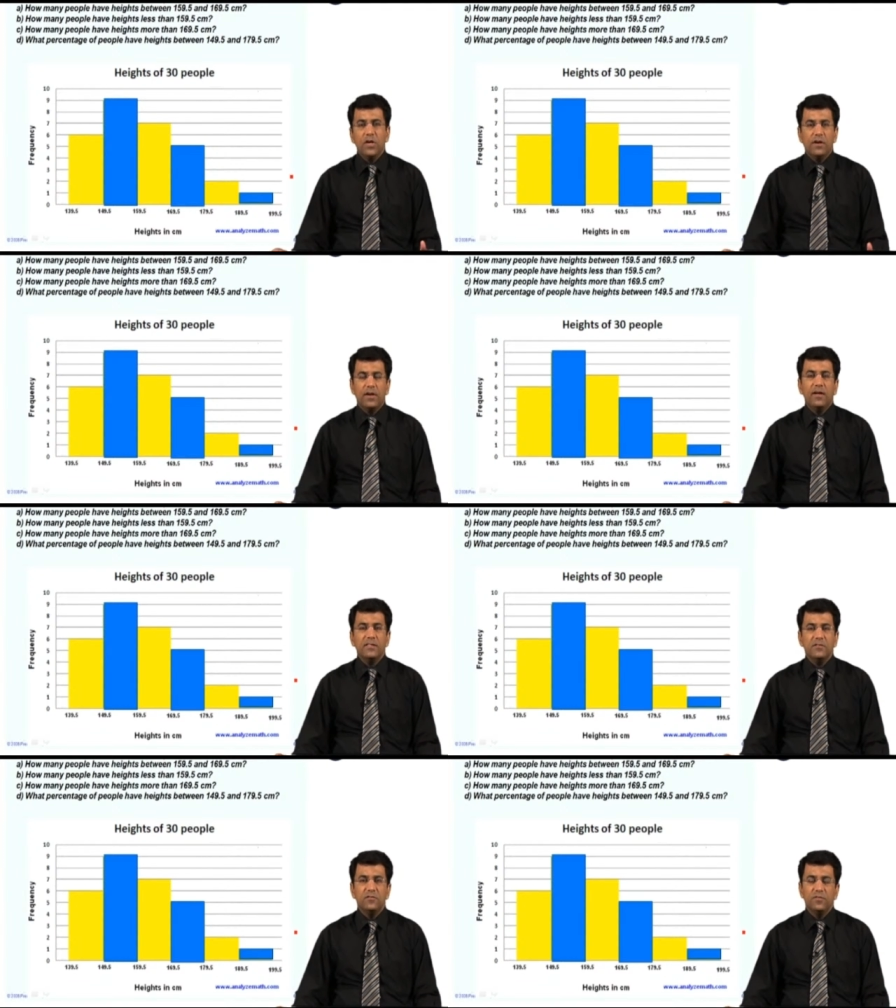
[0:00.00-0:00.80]
Okay,
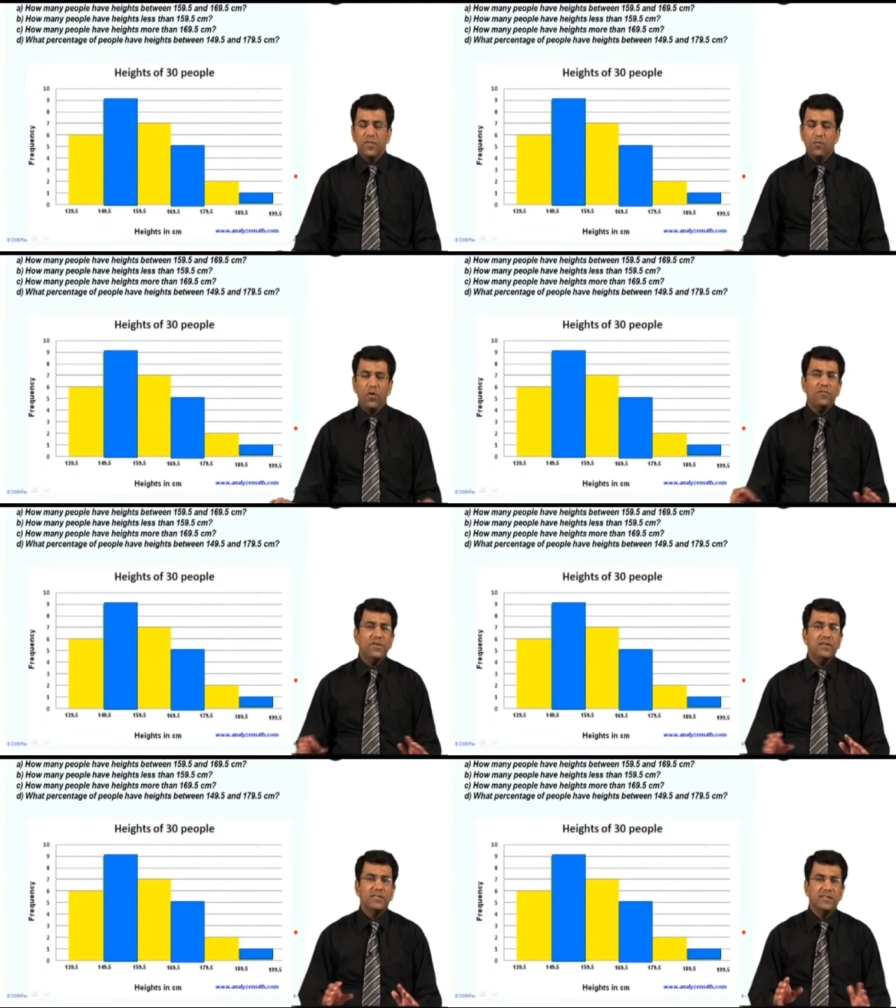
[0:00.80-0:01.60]
class, why
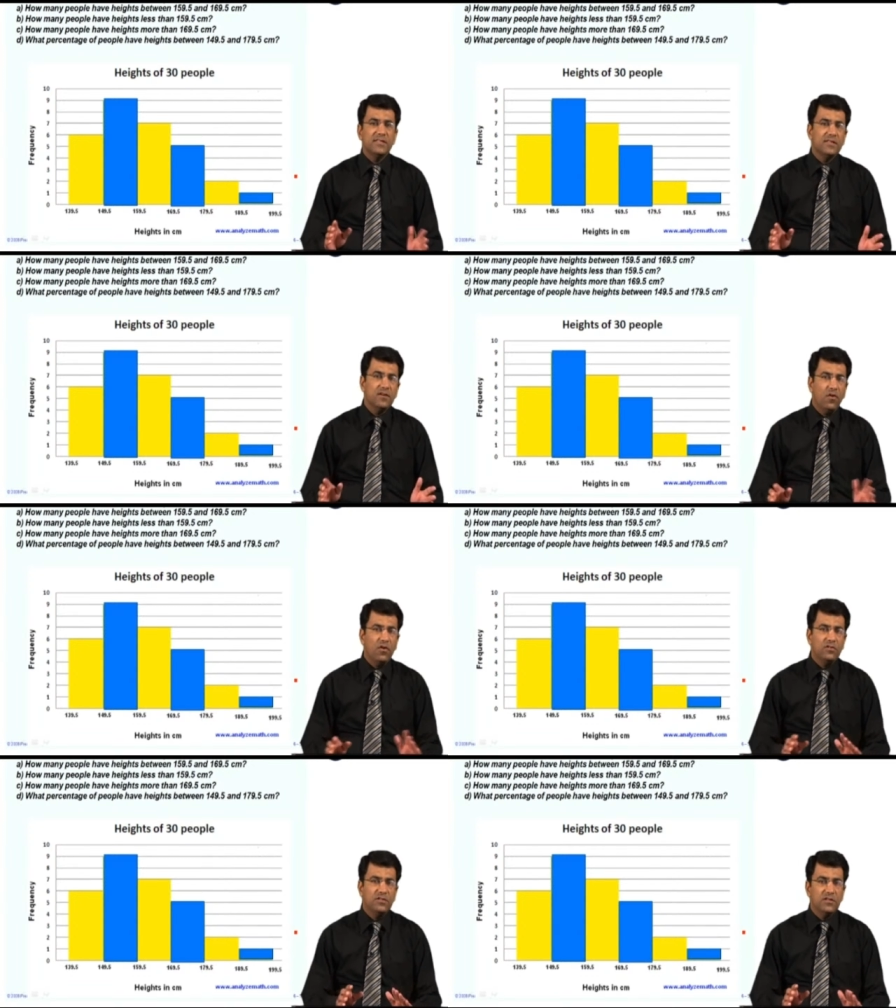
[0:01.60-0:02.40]
we are discussing
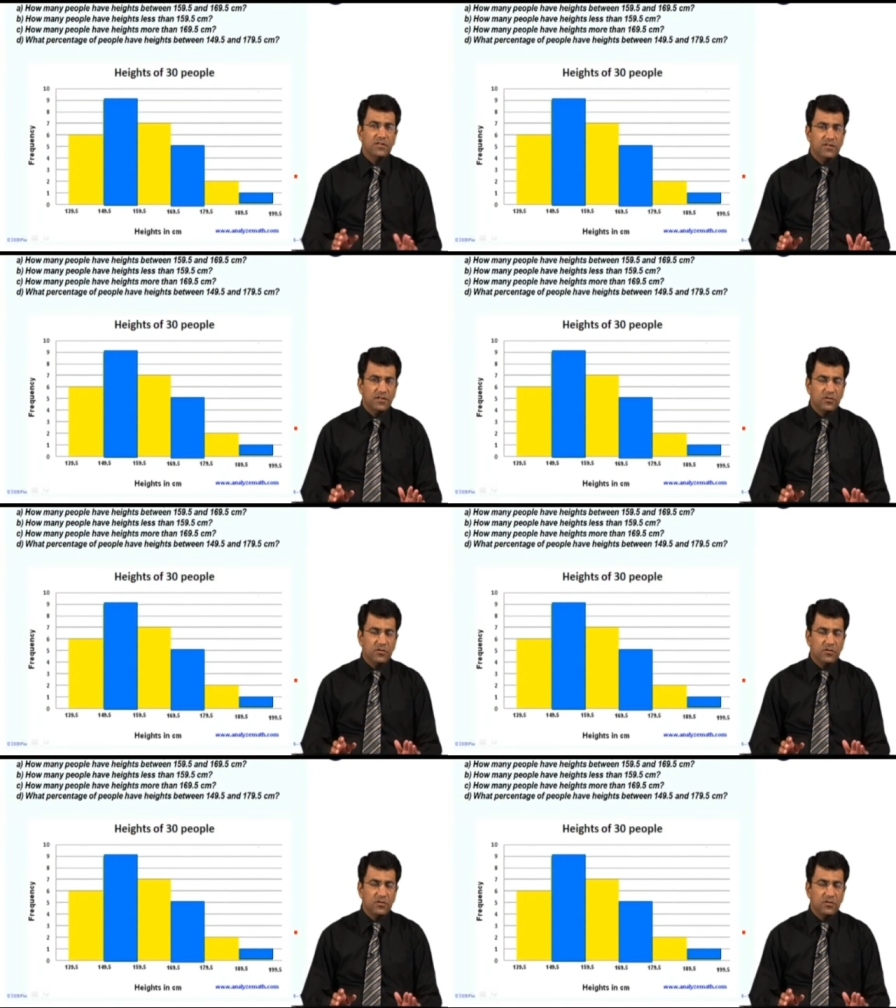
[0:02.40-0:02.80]
all these